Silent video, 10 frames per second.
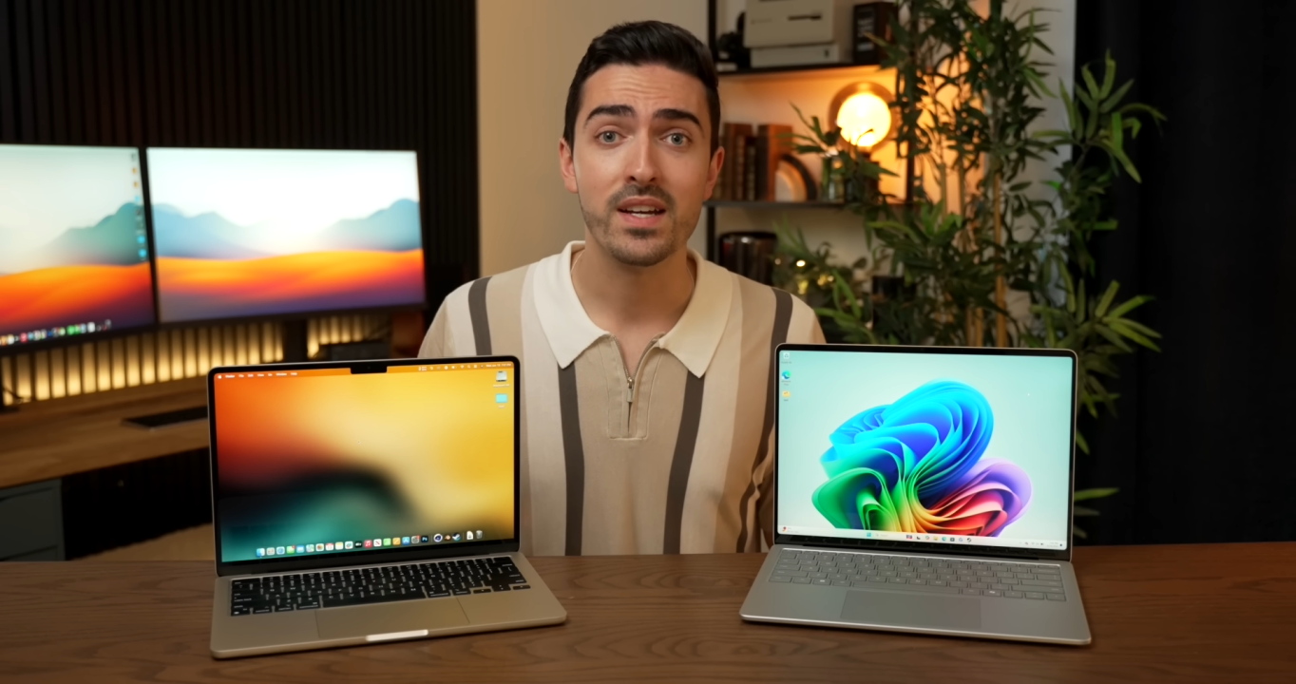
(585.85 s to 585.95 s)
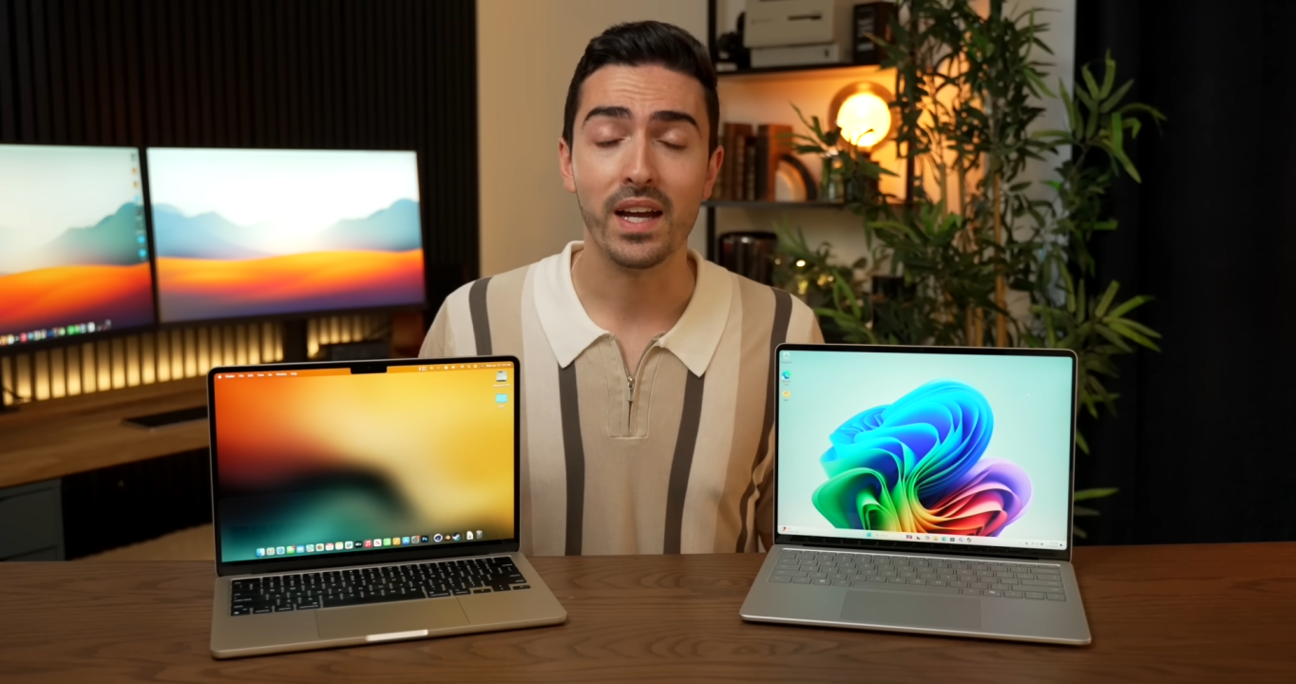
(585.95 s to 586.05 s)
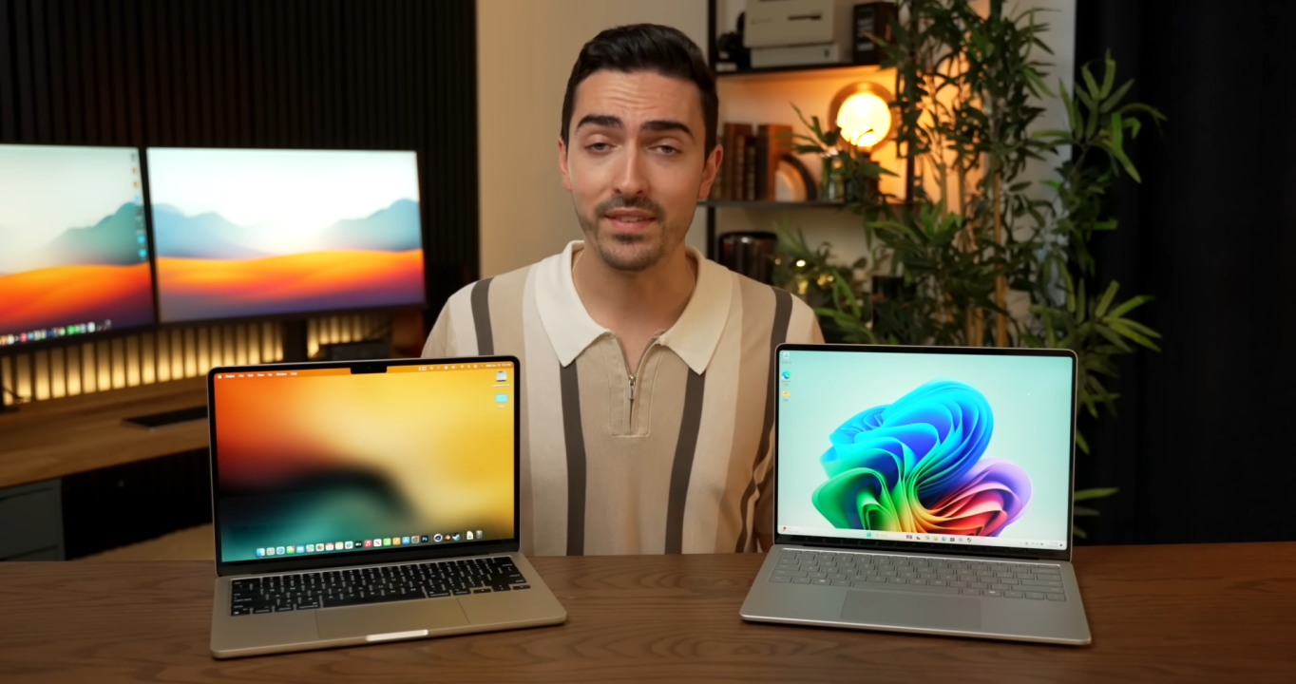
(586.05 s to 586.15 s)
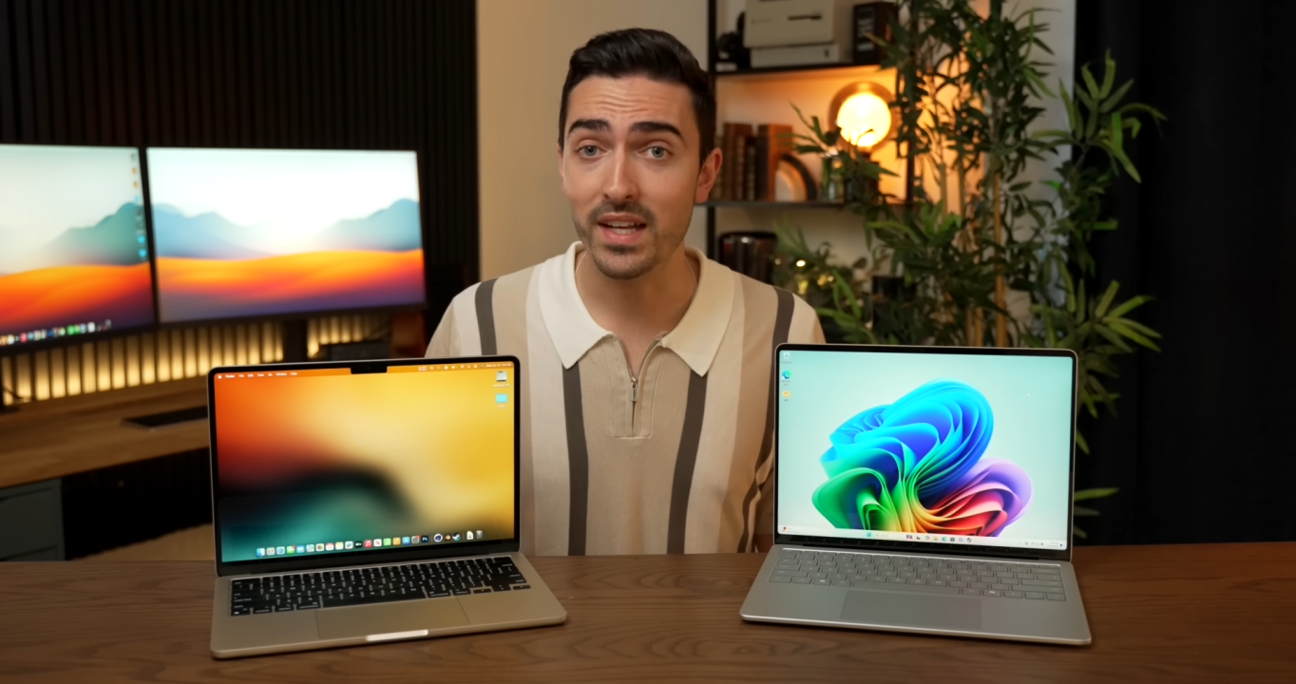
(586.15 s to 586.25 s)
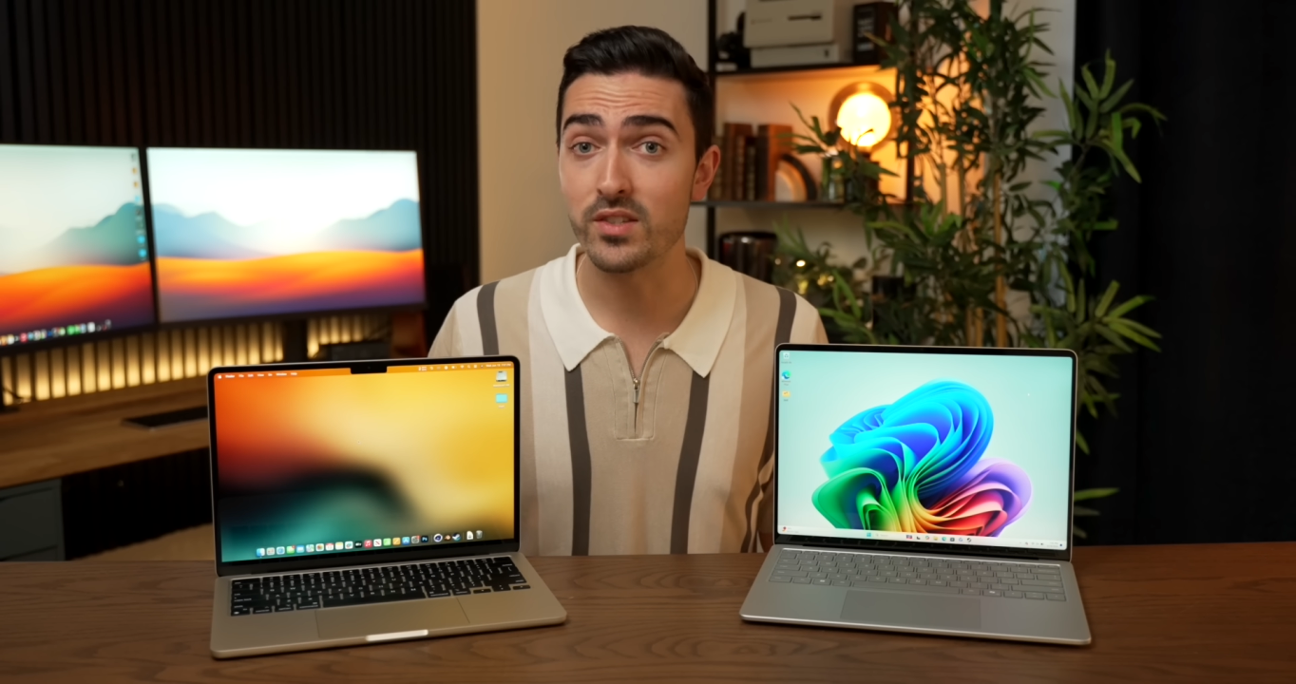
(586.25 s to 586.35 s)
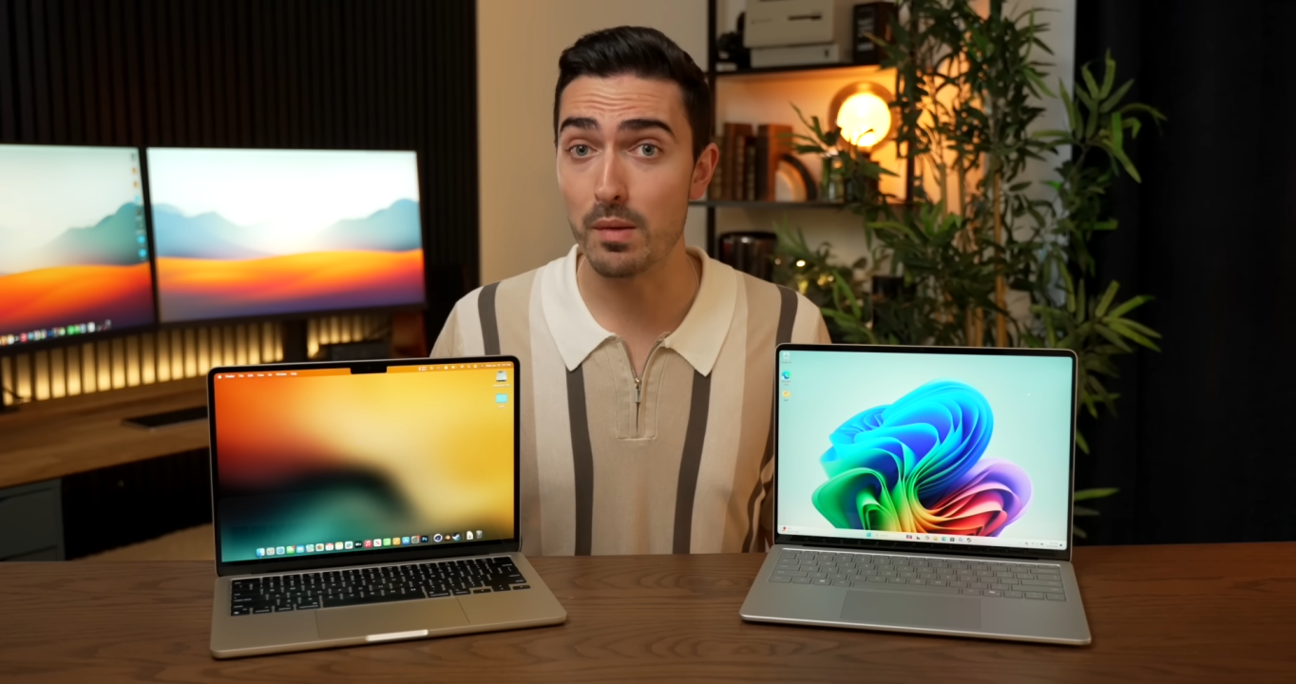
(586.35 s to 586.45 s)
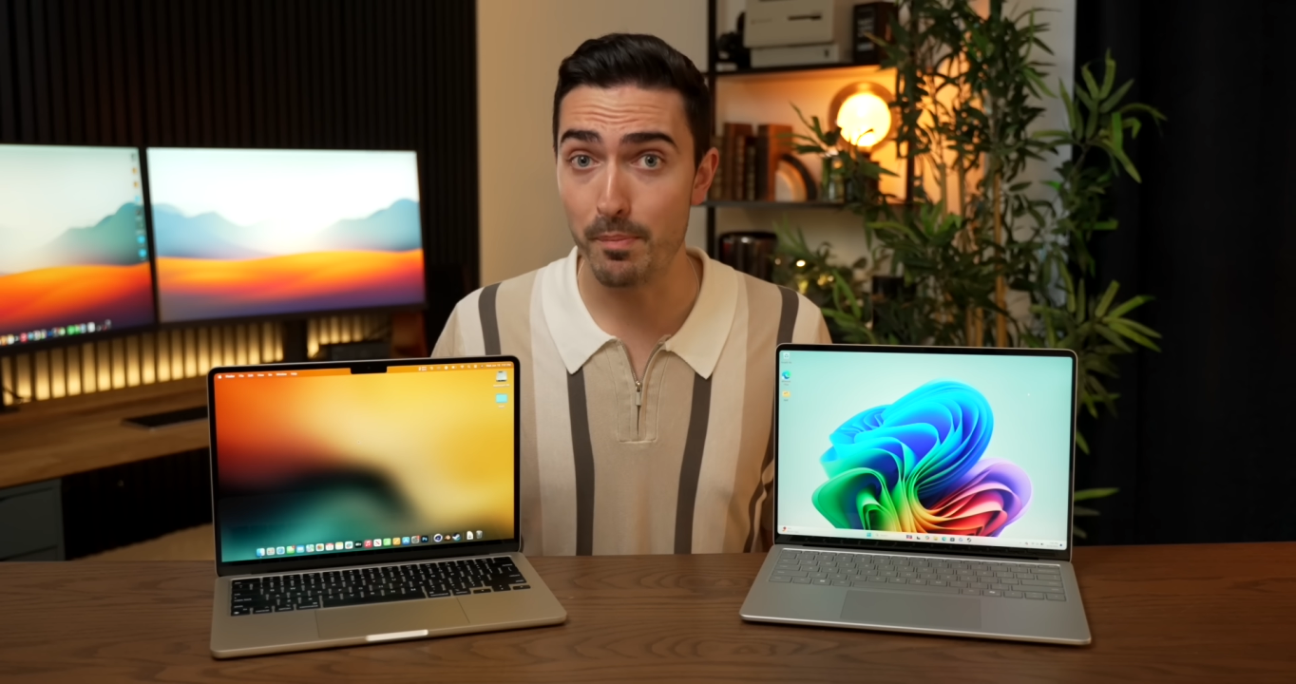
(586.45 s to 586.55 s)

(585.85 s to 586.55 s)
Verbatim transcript: and that's the